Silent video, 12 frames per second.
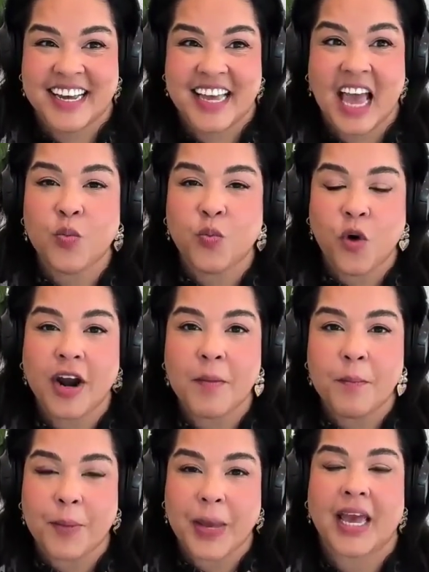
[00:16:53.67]
You want
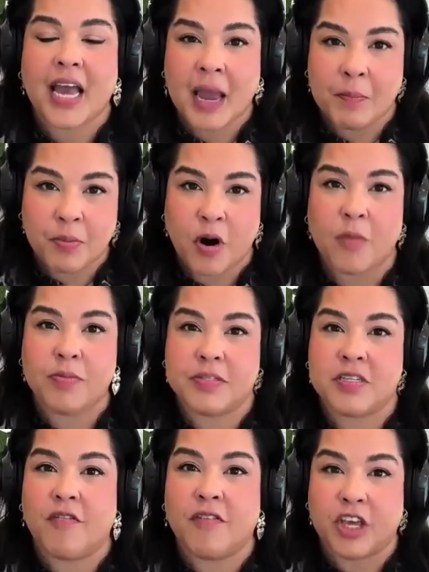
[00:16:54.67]
to be a problem
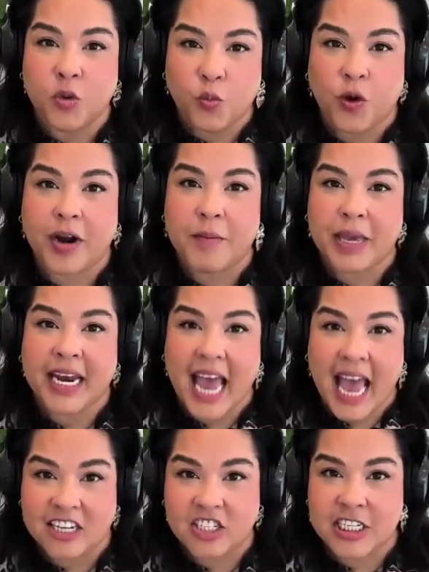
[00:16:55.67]
solver. You want to be an
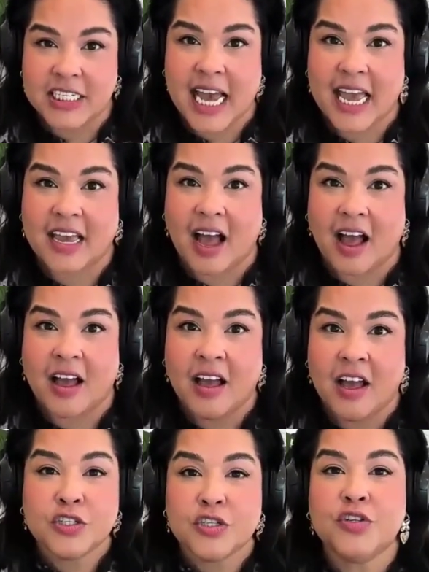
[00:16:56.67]
action taker.
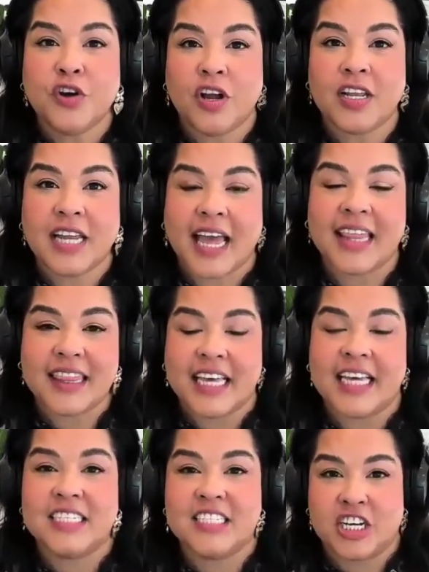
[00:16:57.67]
Do not let
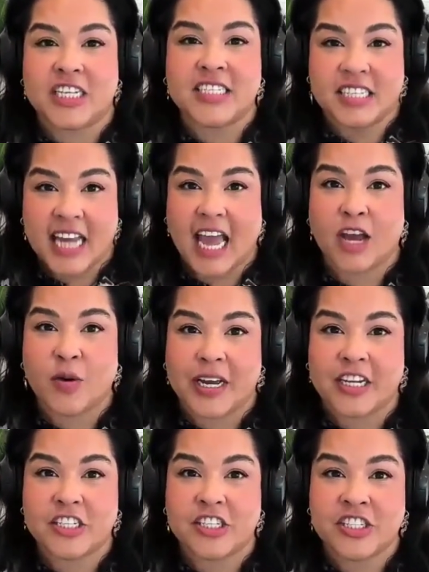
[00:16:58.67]
things just
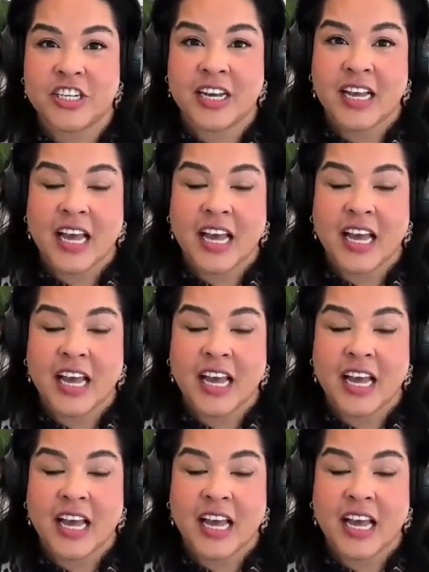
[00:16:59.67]
languish.